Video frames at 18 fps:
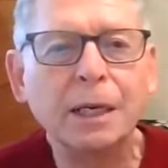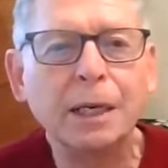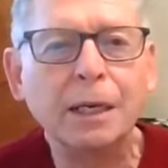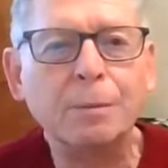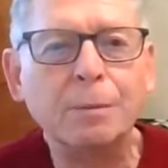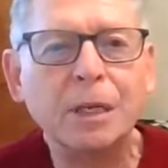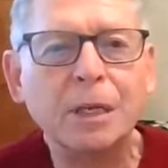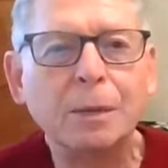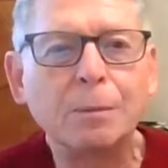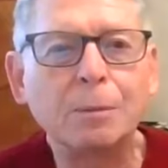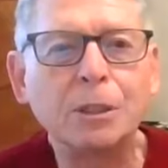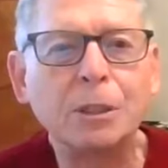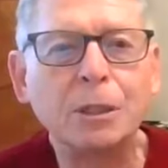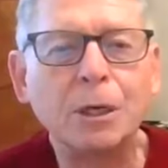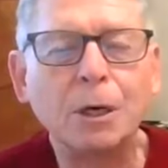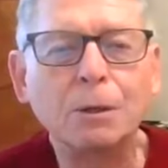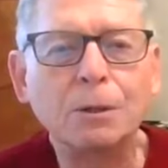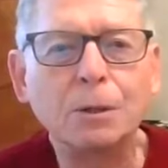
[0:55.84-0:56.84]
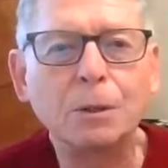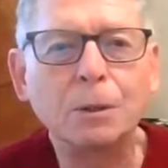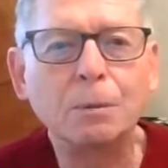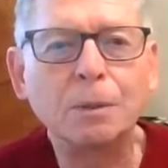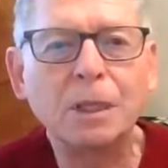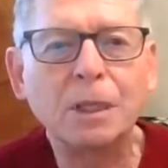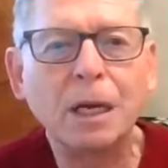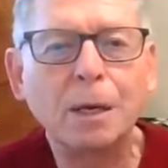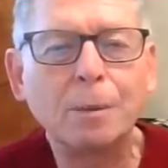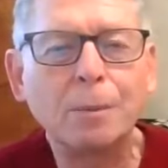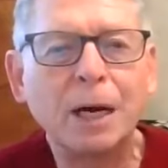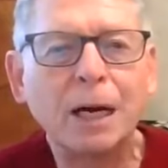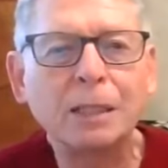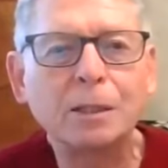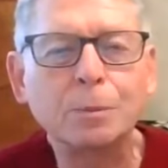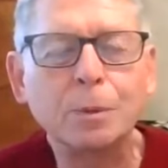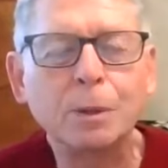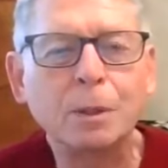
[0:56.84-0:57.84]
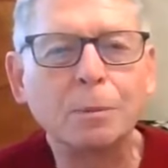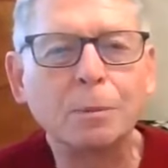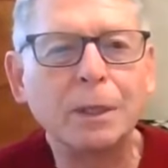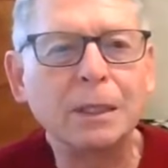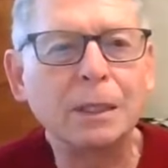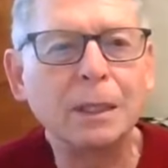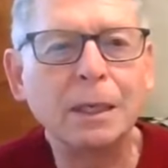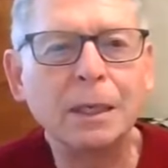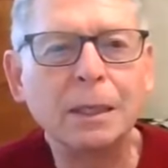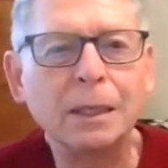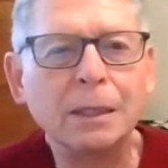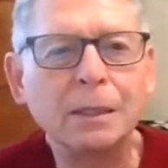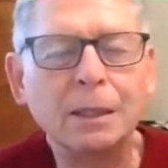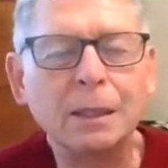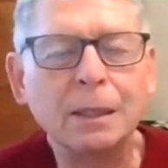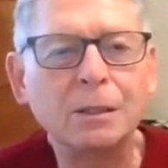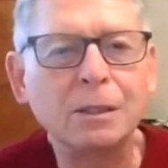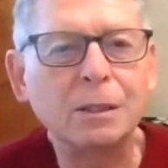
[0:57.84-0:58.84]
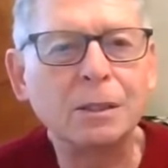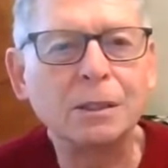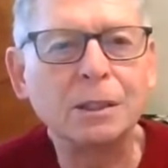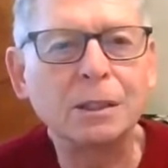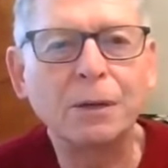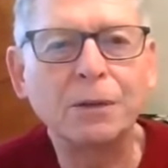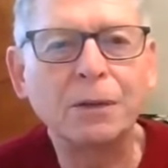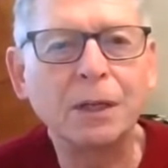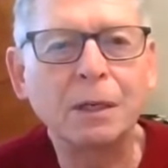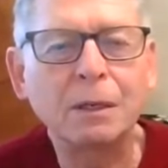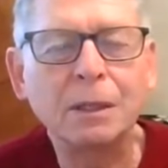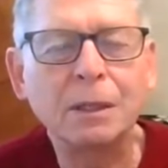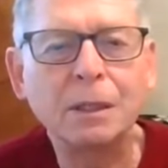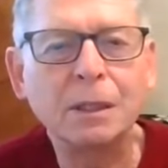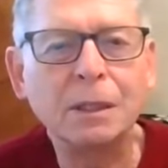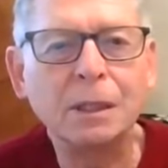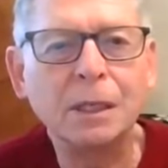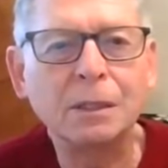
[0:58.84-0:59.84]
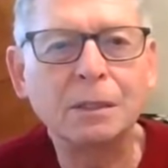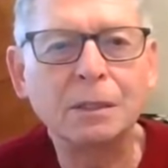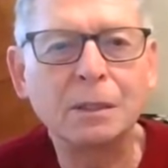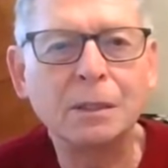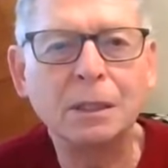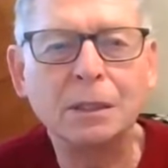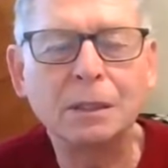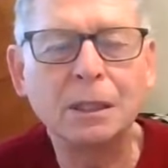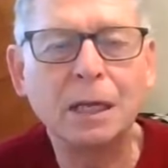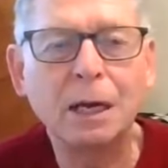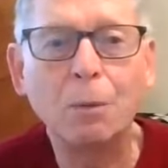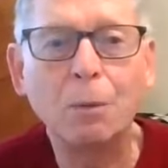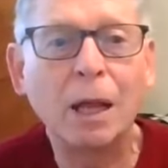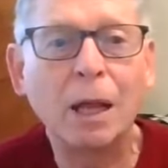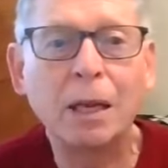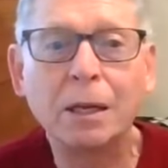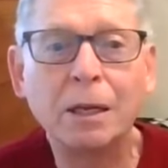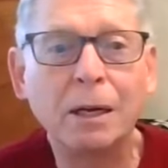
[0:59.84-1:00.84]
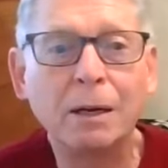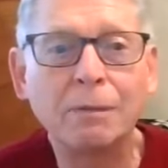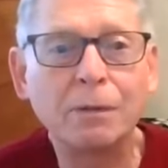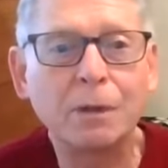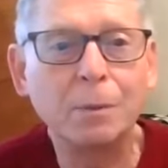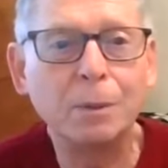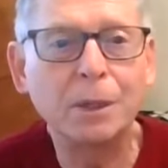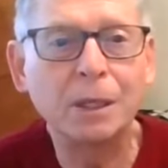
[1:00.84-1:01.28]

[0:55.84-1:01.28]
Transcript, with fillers: and be able to go to a rehab hospital. But uh, it turns out there he doesn't, he's not well enough to